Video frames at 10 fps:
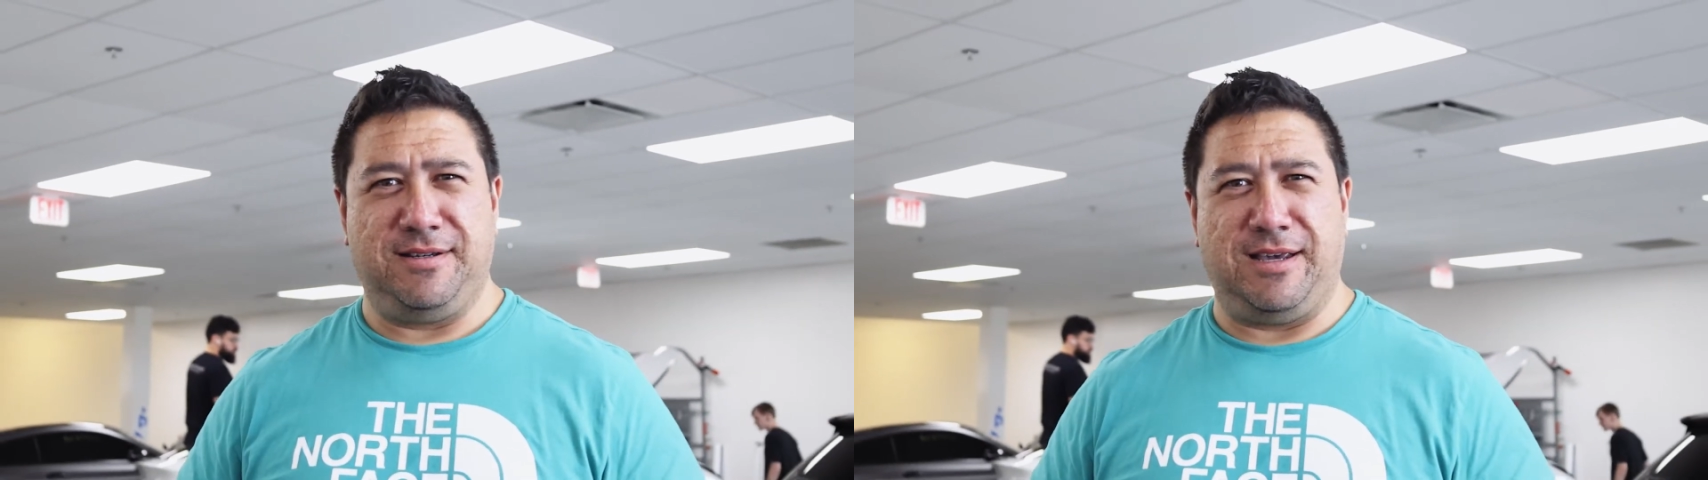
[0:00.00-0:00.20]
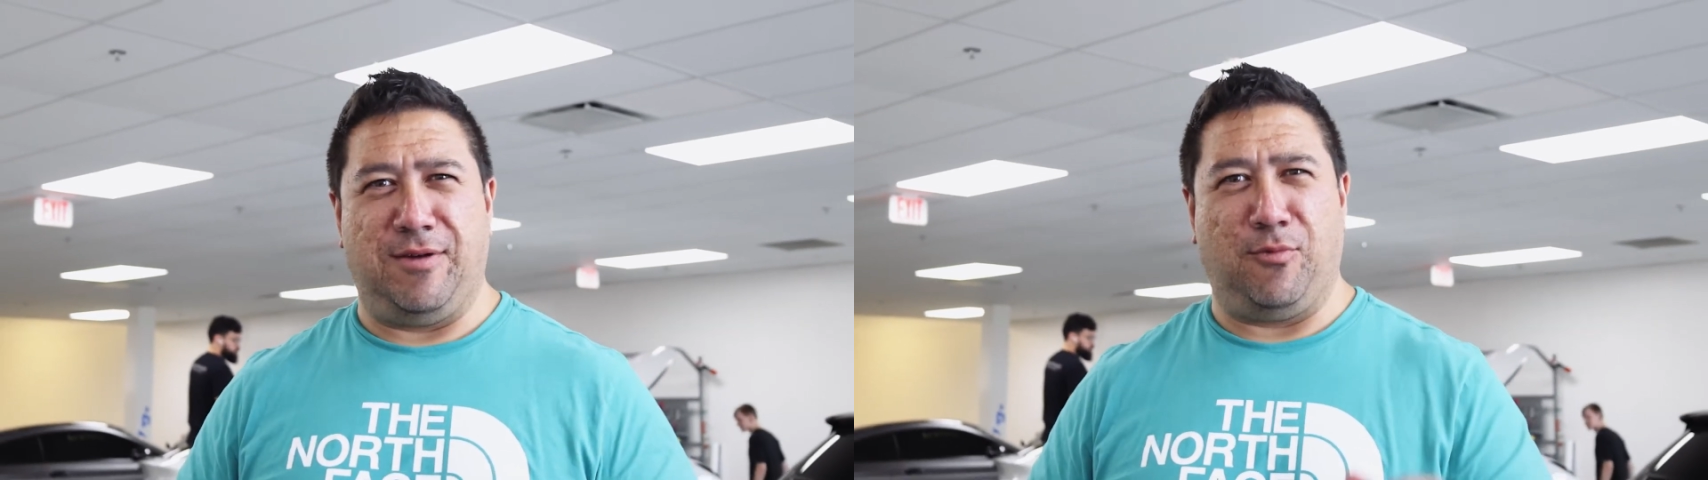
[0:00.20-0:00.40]

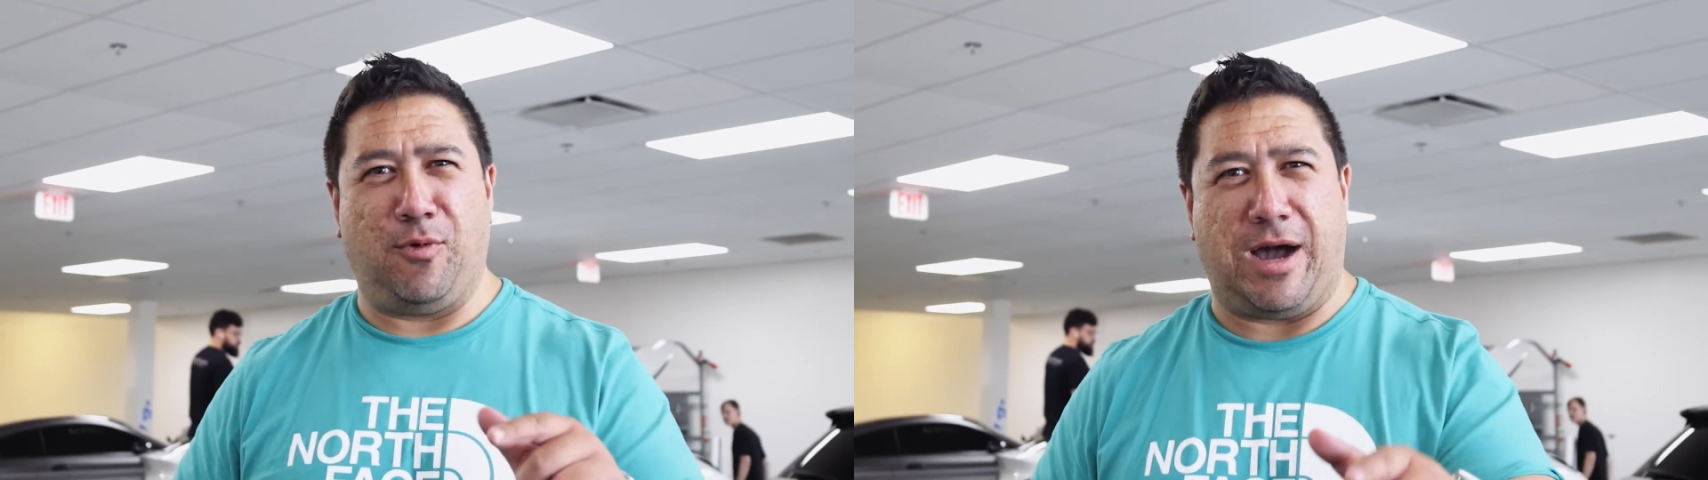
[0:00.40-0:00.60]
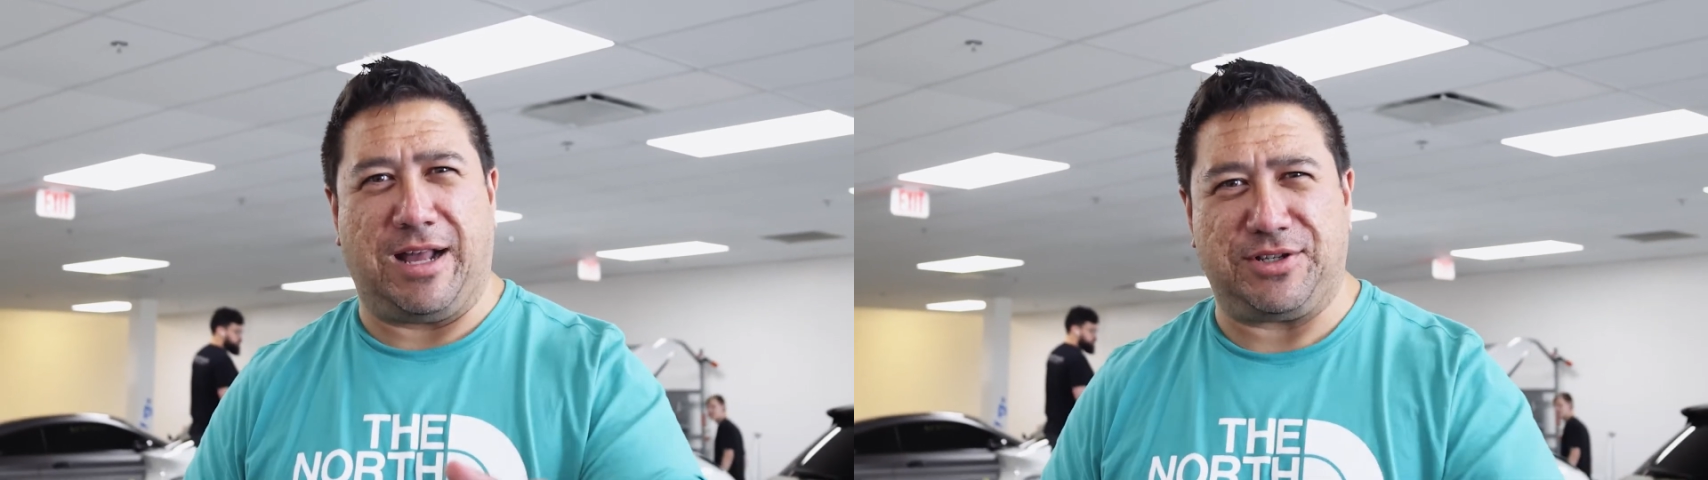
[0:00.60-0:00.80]
and
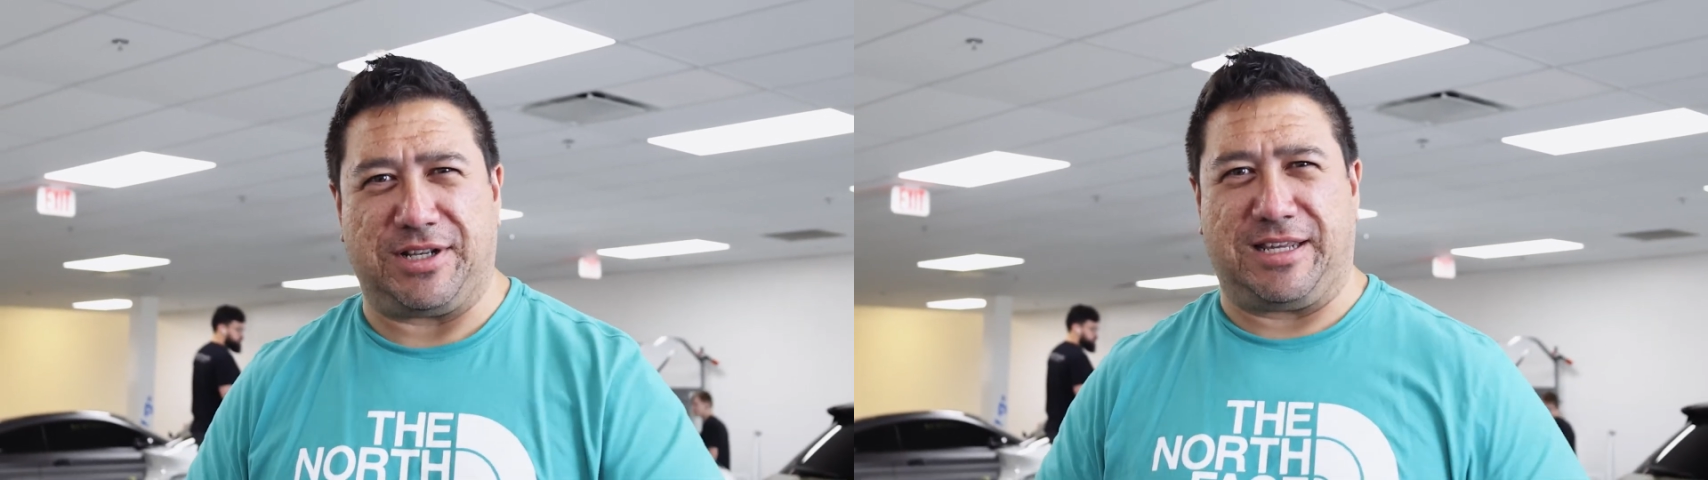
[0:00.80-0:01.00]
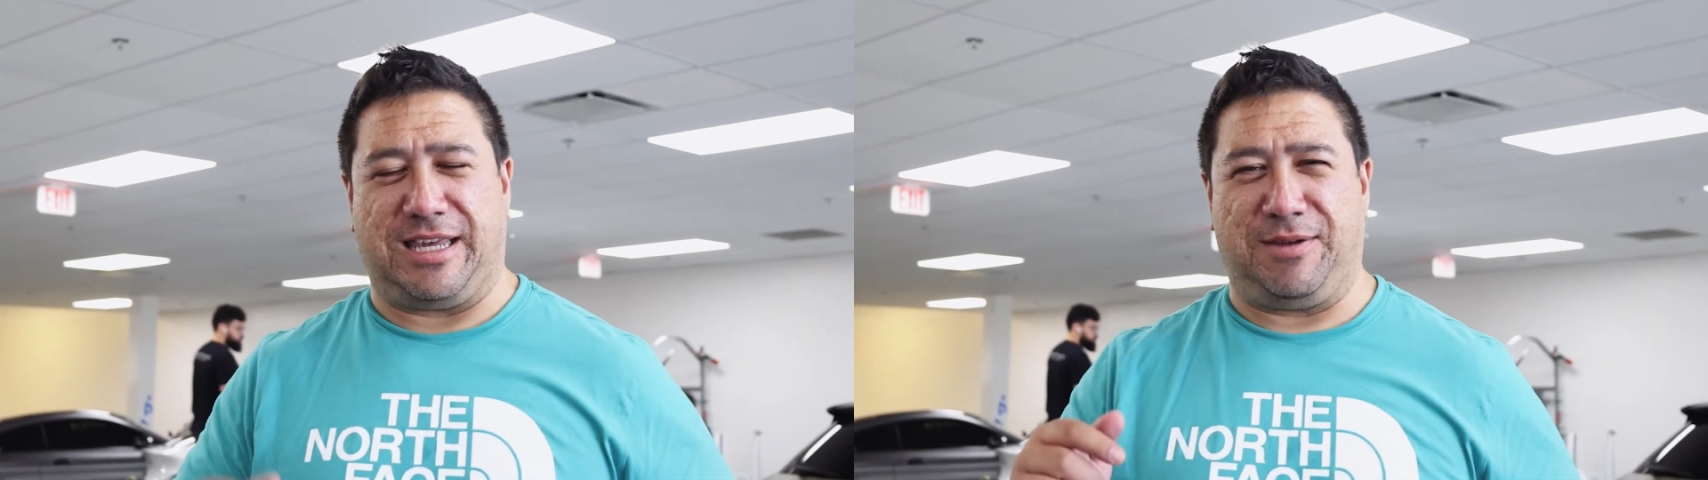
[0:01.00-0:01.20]
watch,
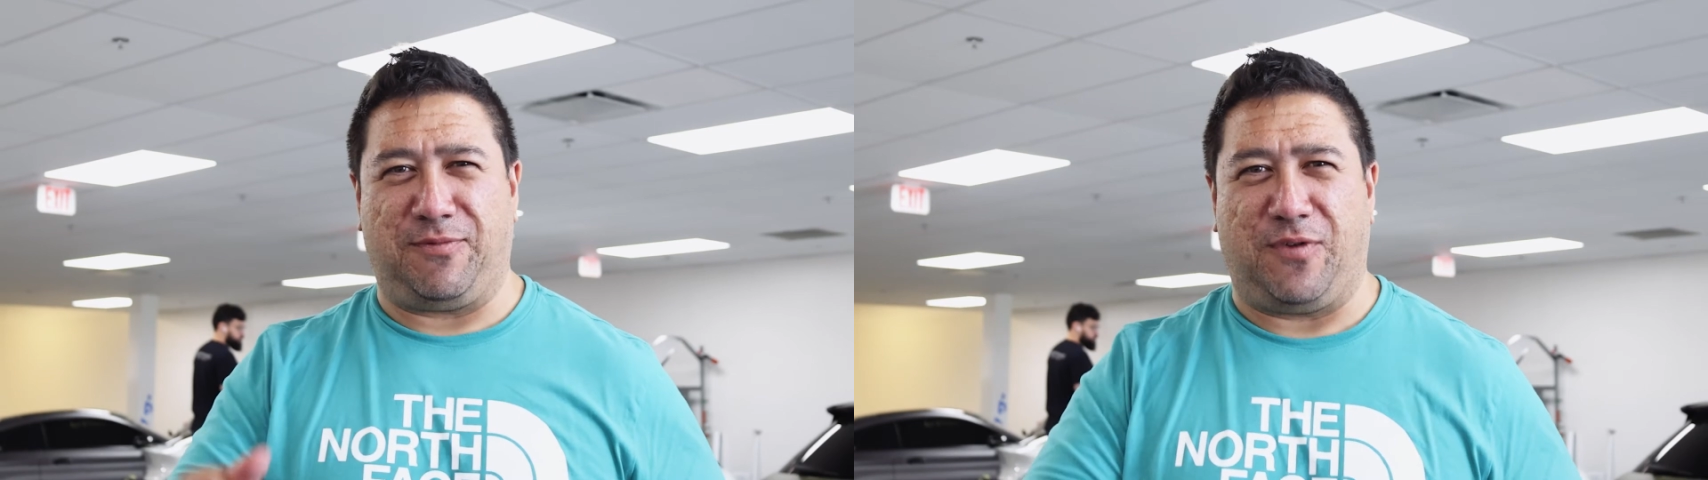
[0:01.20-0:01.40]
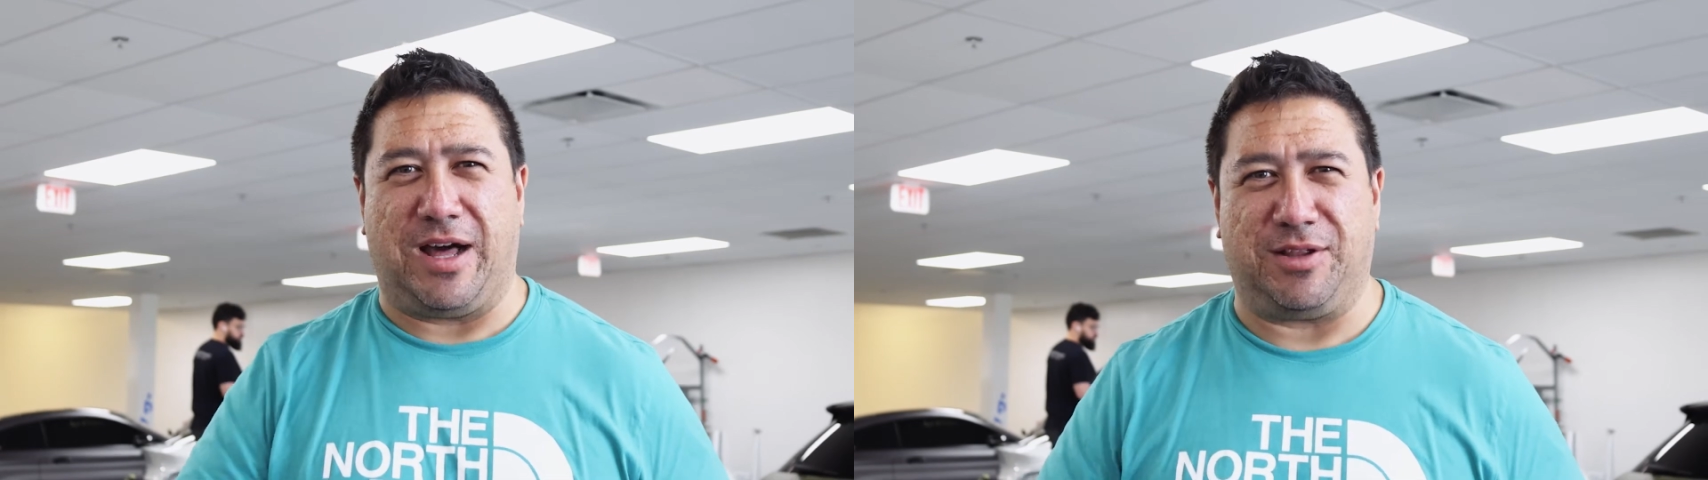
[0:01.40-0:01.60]
and keep
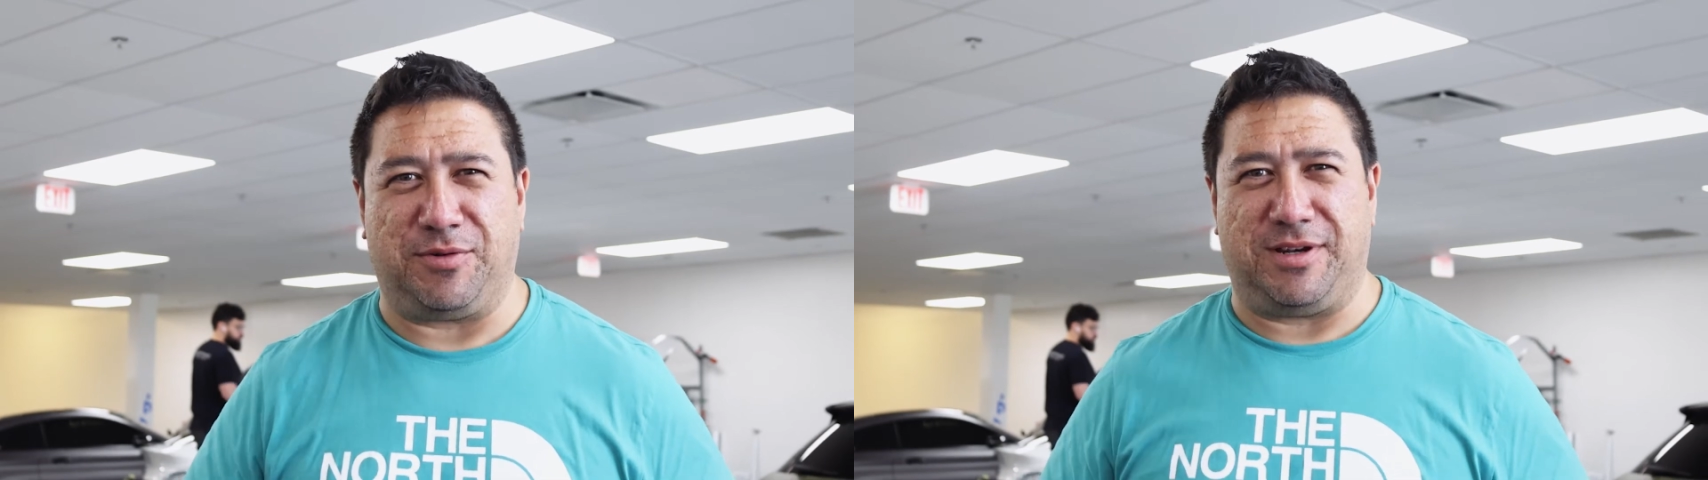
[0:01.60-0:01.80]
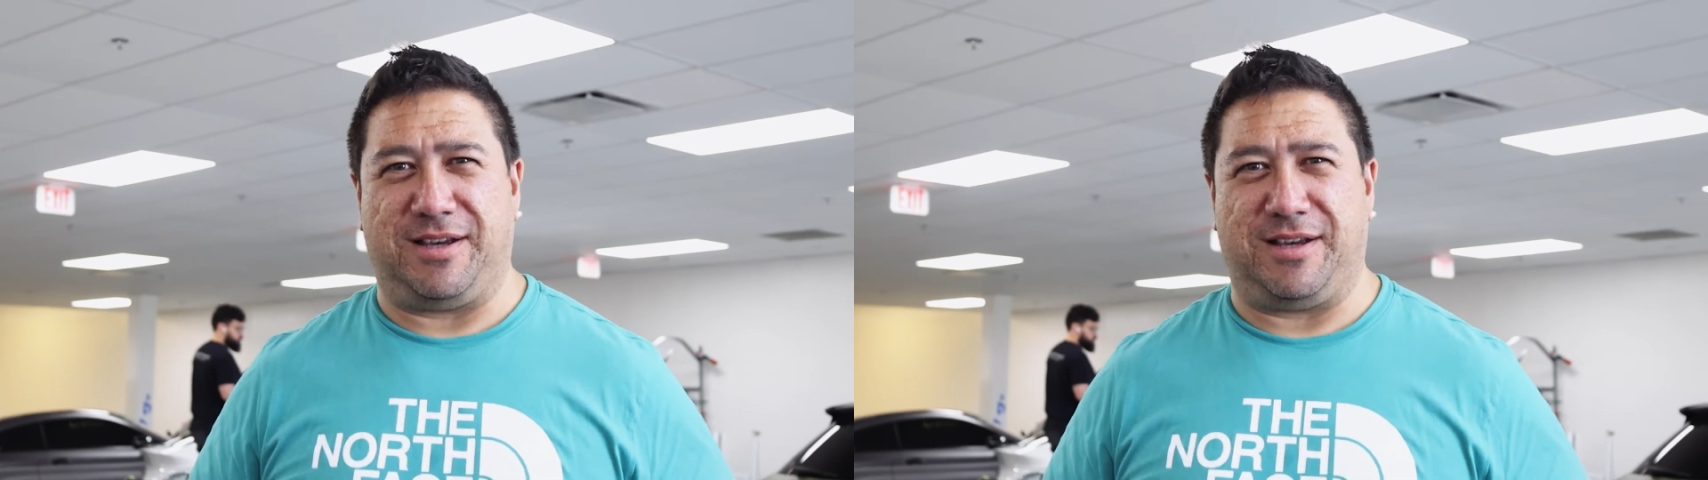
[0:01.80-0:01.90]
following